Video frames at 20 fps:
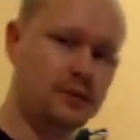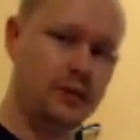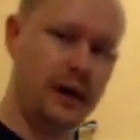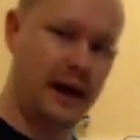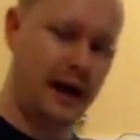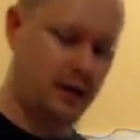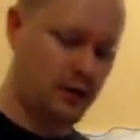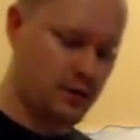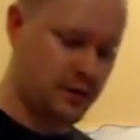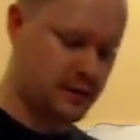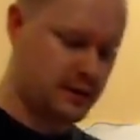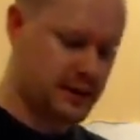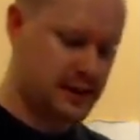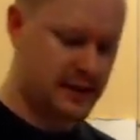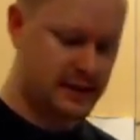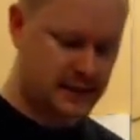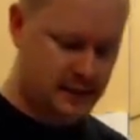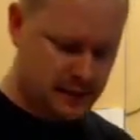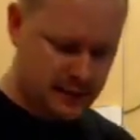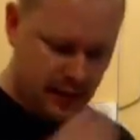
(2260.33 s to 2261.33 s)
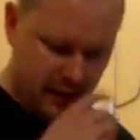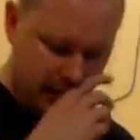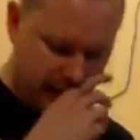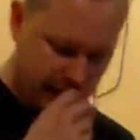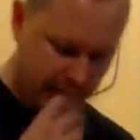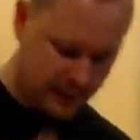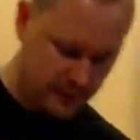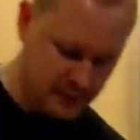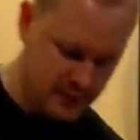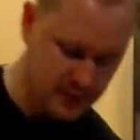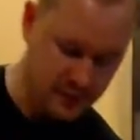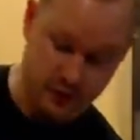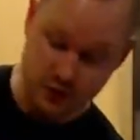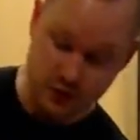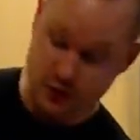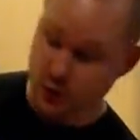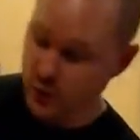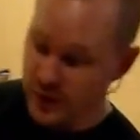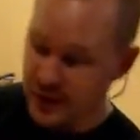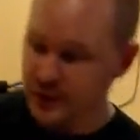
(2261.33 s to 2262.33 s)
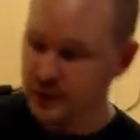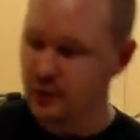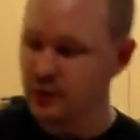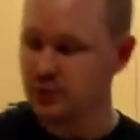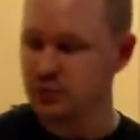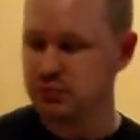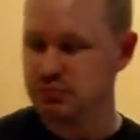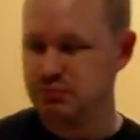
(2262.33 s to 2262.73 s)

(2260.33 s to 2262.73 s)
how cooked it is. So you will